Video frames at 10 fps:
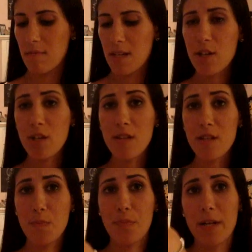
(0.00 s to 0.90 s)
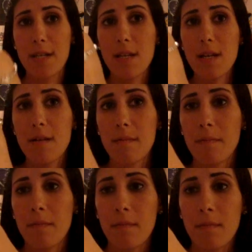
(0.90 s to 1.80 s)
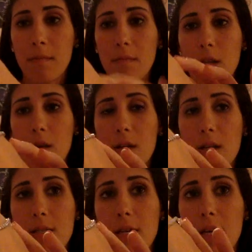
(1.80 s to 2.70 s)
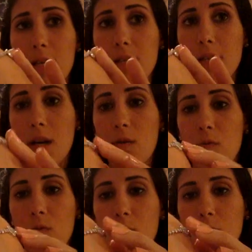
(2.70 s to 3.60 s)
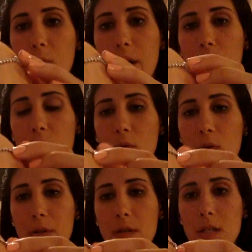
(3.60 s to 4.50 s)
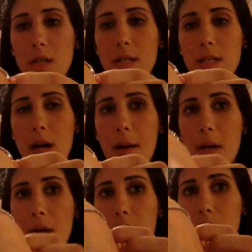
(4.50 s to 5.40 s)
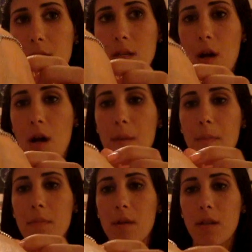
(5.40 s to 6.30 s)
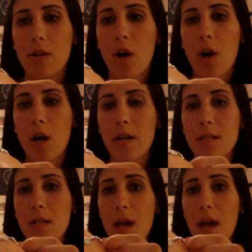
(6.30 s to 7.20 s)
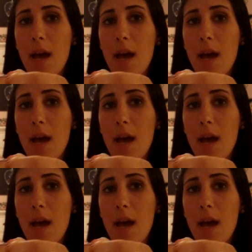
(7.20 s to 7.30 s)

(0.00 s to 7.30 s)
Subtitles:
It's actually this bracelet, and you can see it's like white gold, these little like diamonds, like little hearts.